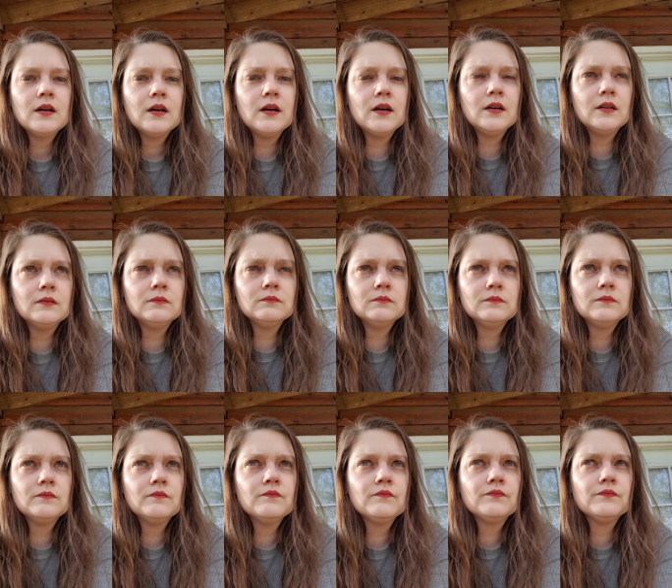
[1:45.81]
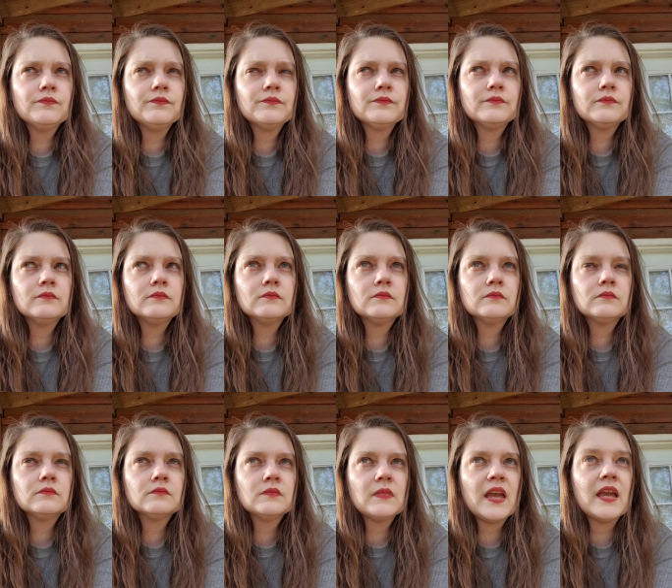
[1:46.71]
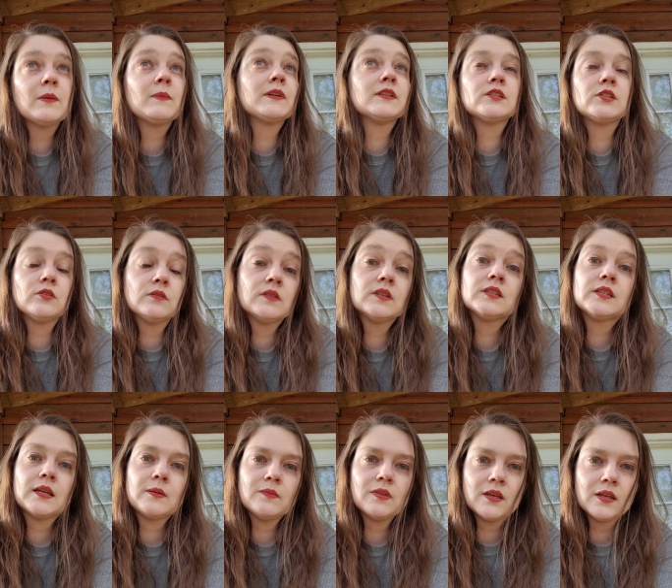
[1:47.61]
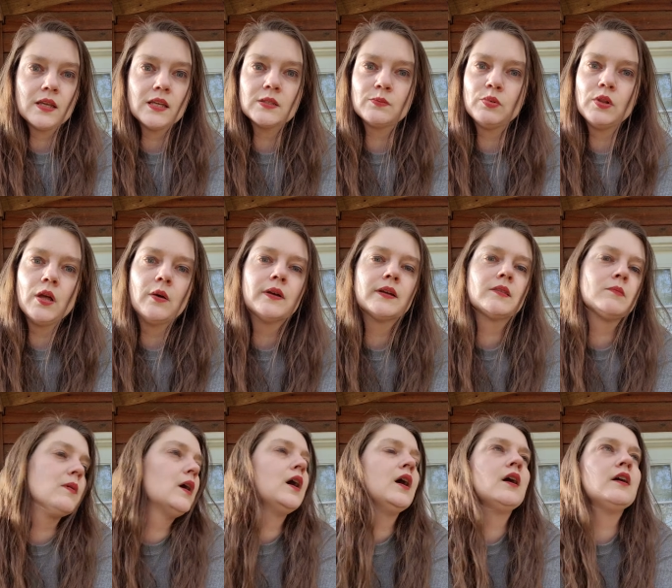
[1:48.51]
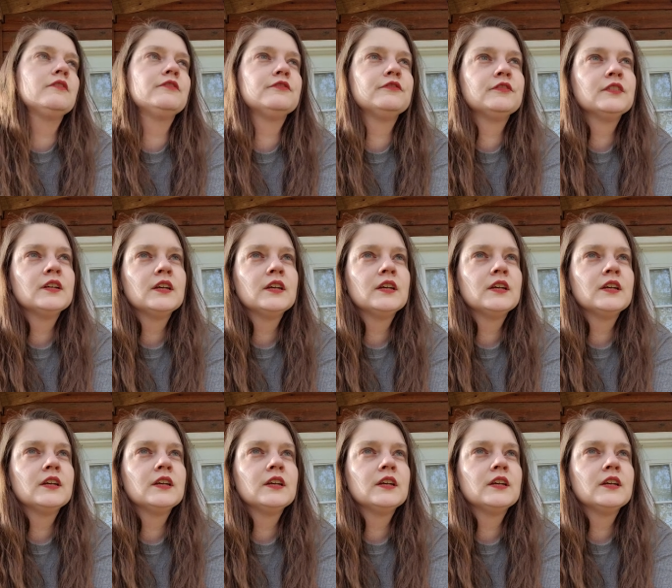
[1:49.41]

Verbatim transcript: Um, Hangman's doing the same thing. He's blowing them off.